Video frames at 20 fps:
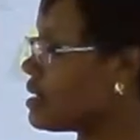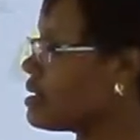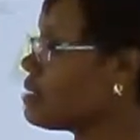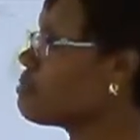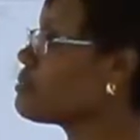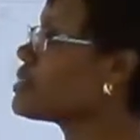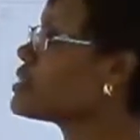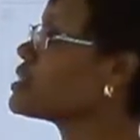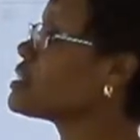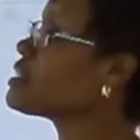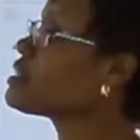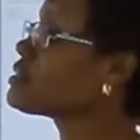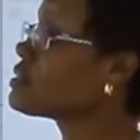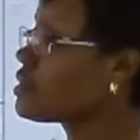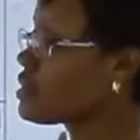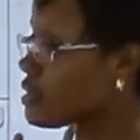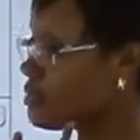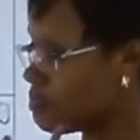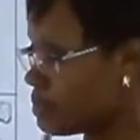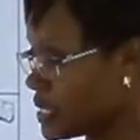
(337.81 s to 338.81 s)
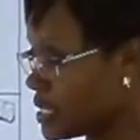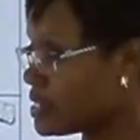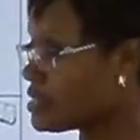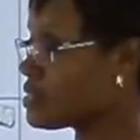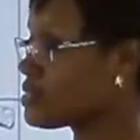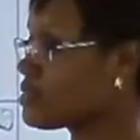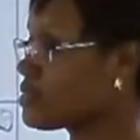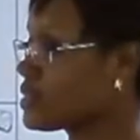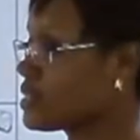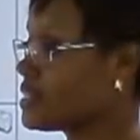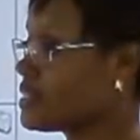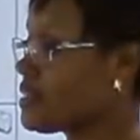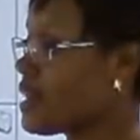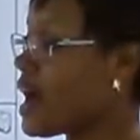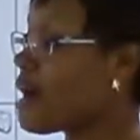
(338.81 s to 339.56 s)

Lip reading: anybody a dog, please note.